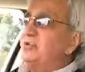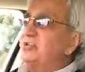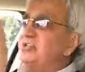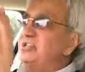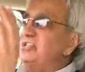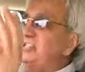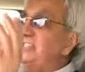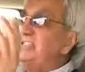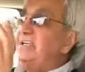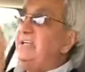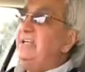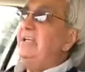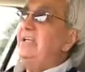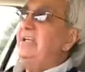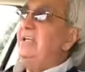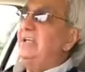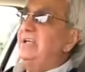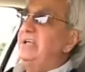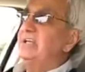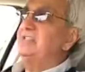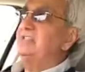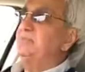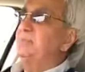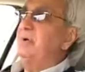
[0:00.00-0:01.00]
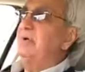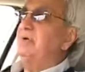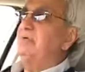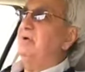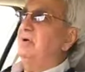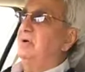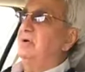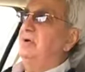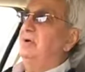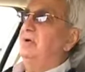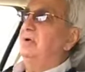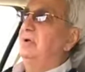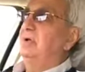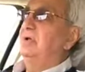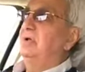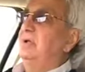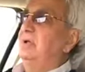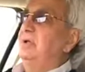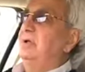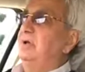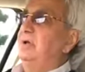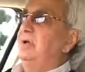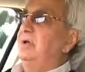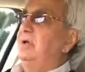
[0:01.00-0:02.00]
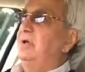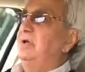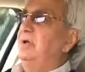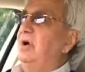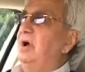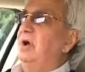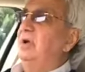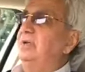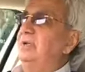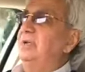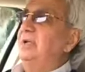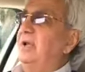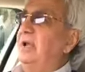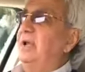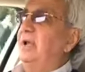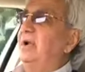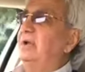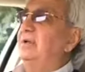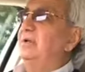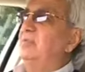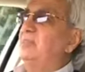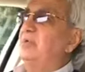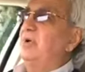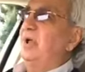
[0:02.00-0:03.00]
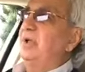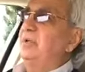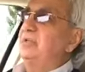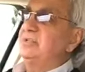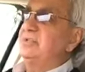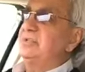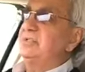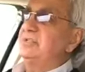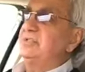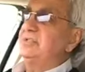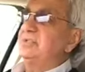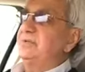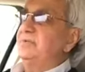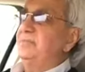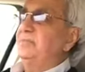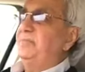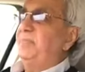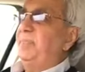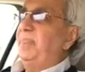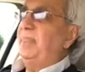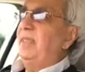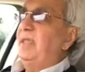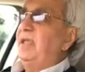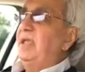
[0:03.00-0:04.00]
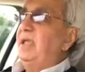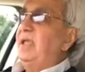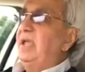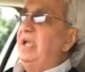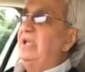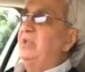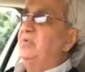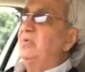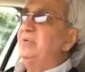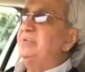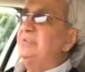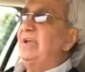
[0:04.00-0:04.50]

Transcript: seeing his miracle, God declared him righteous. It was